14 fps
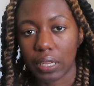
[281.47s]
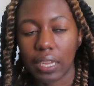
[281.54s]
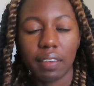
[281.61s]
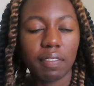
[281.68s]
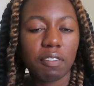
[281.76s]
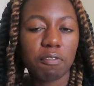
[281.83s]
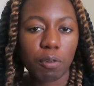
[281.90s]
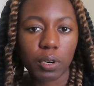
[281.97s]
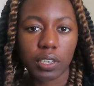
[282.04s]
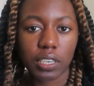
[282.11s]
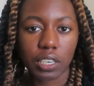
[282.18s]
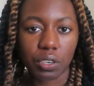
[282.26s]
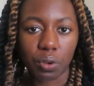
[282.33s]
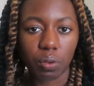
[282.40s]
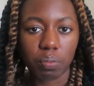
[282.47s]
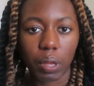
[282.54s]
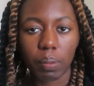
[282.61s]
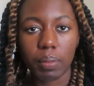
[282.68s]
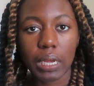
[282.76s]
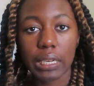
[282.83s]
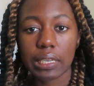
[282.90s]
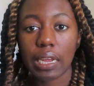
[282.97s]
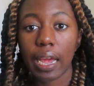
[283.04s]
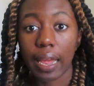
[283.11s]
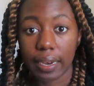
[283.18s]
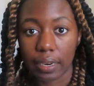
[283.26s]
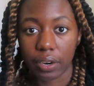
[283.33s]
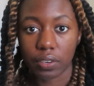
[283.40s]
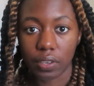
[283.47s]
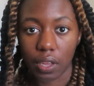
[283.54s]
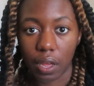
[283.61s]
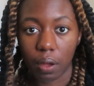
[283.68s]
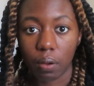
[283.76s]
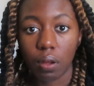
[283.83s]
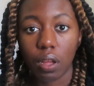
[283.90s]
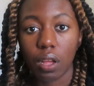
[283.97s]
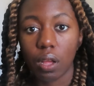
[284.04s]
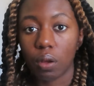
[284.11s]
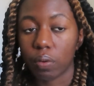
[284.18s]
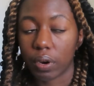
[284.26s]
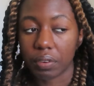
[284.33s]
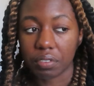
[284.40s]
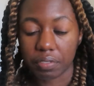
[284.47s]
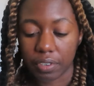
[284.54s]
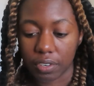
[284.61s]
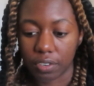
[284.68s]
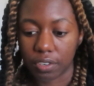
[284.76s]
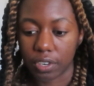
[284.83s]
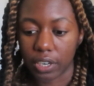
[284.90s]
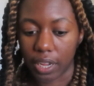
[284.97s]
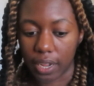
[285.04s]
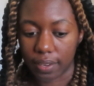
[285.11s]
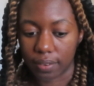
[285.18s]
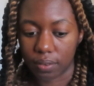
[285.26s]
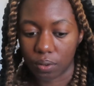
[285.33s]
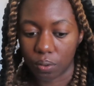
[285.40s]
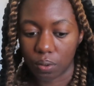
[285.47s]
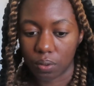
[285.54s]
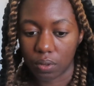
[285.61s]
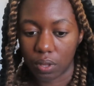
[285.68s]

Even 14-year-old me 10 years ago when I was first starting high school.